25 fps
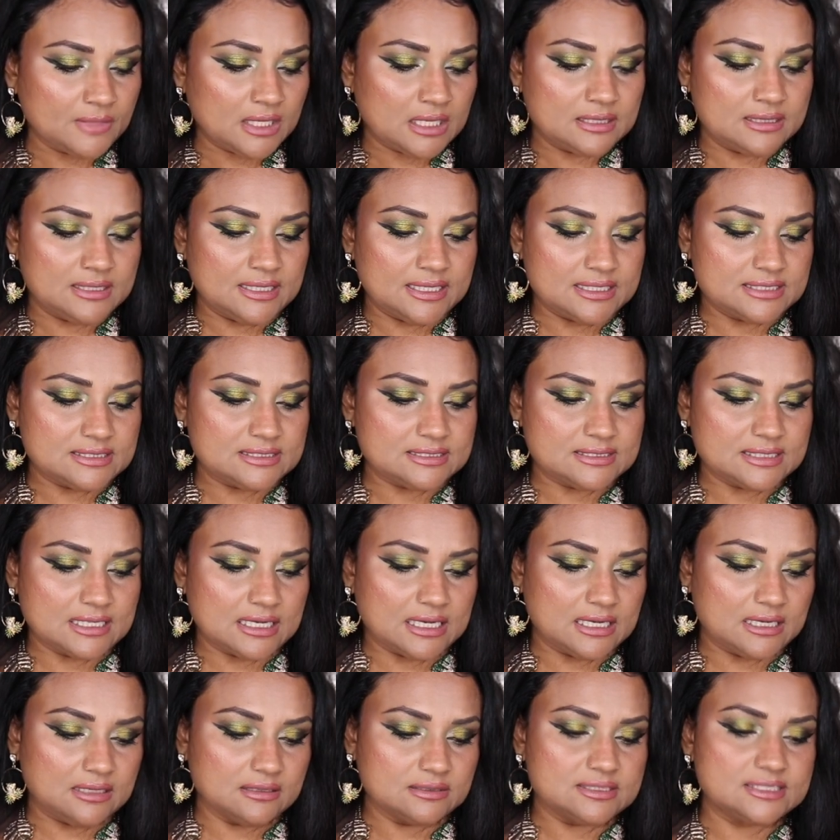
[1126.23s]
this
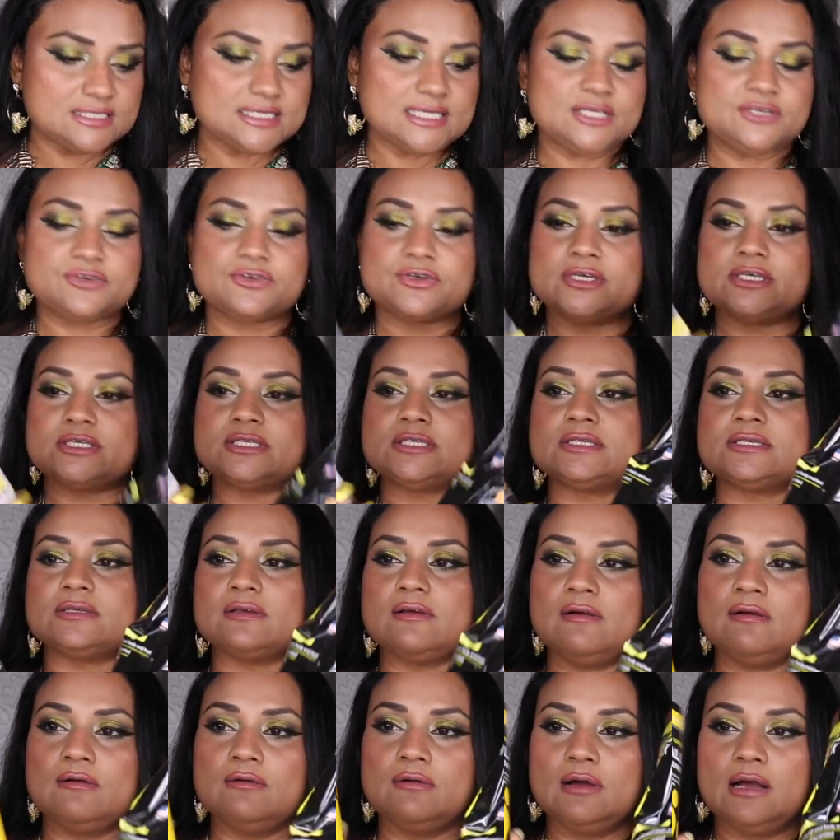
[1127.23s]
uh, citrus
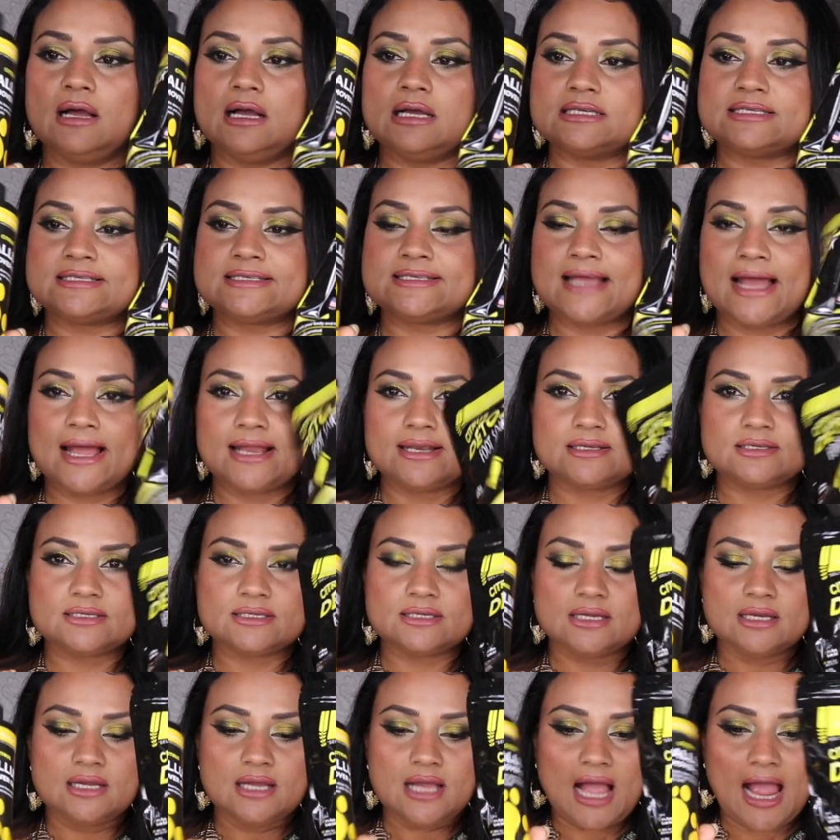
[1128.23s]
uh,
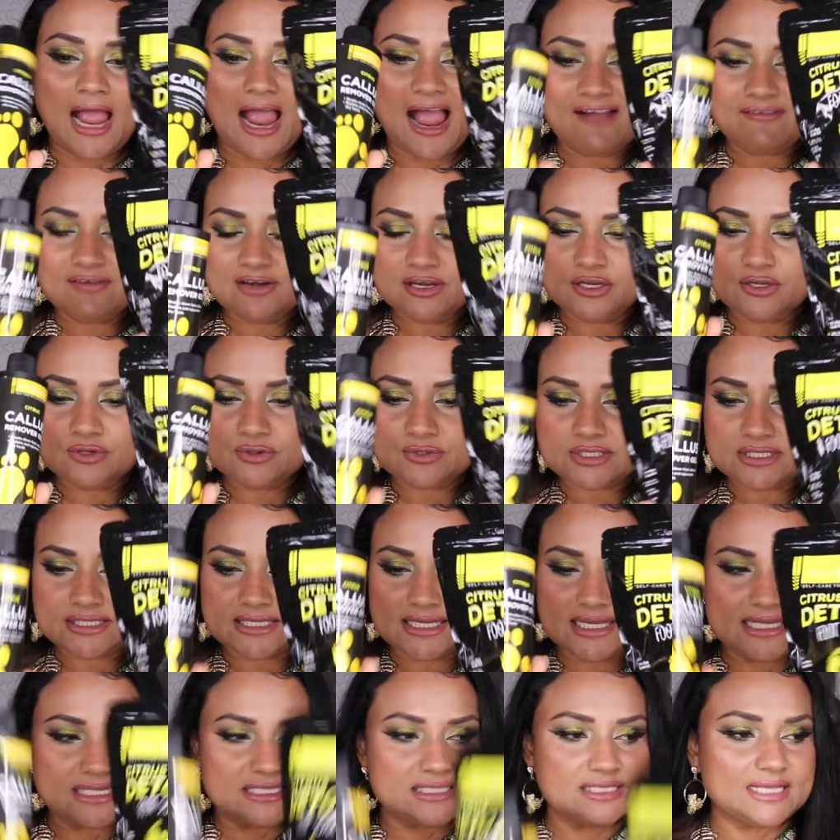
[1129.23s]
scent. I haven't used
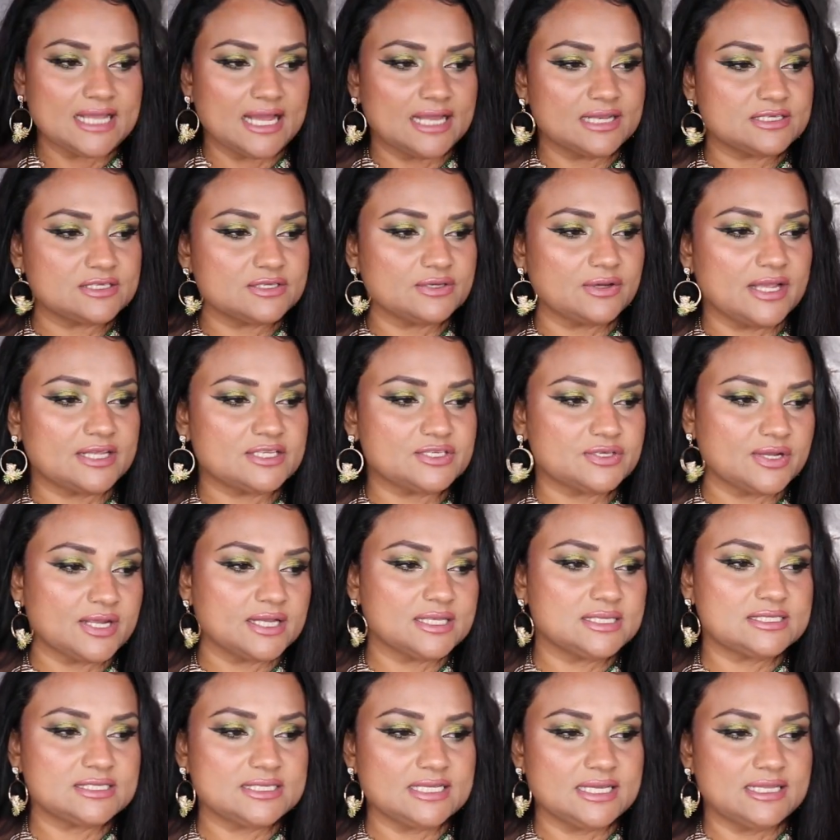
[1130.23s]
these yet. So as you
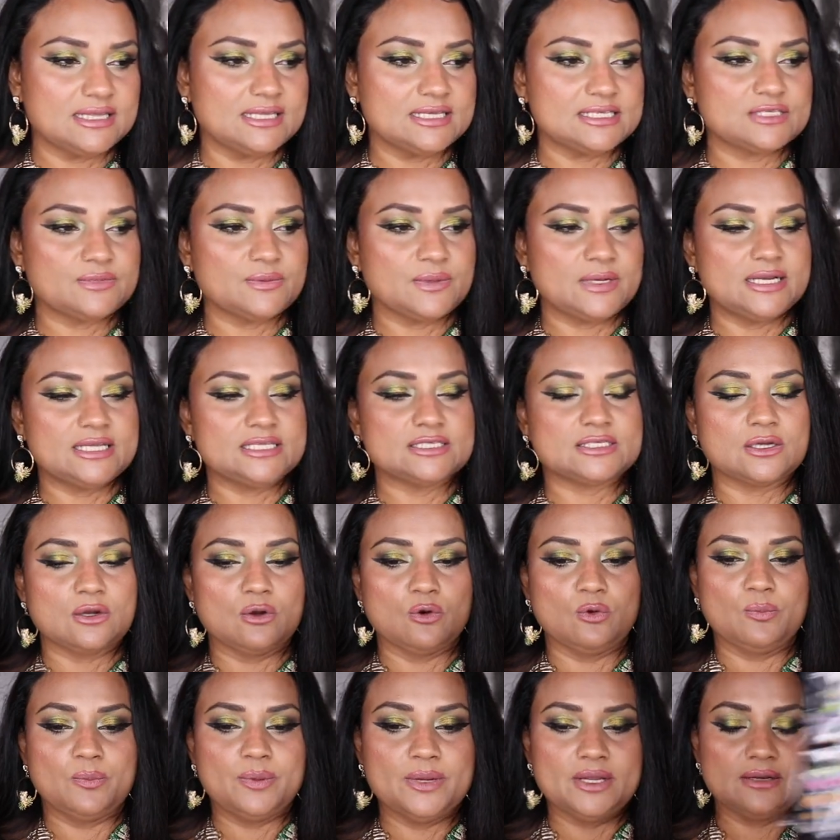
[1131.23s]
can see, this one is
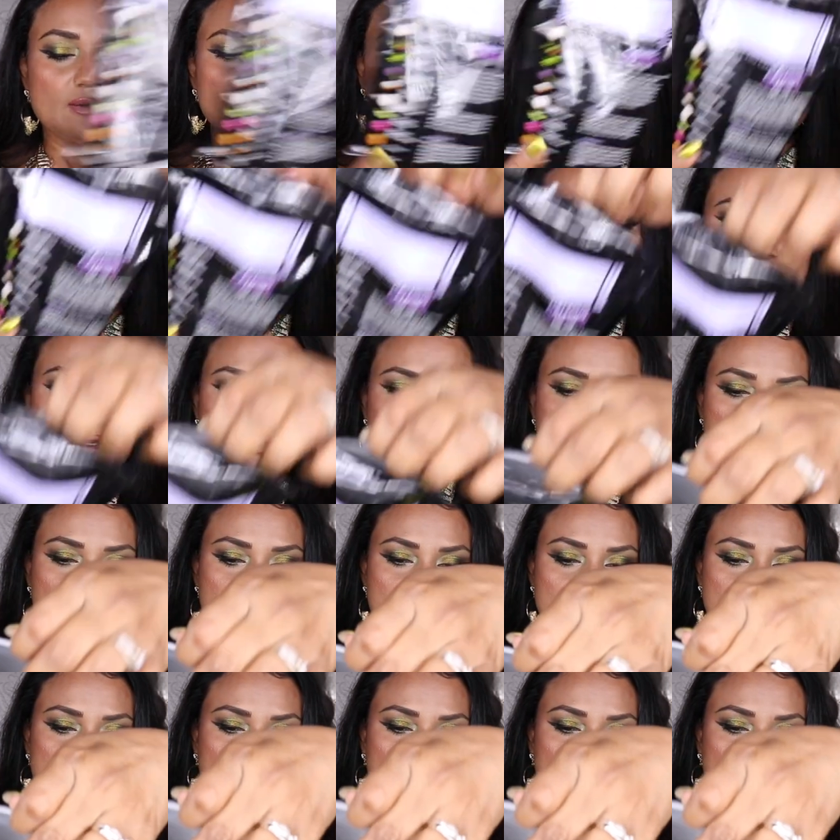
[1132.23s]
open because I used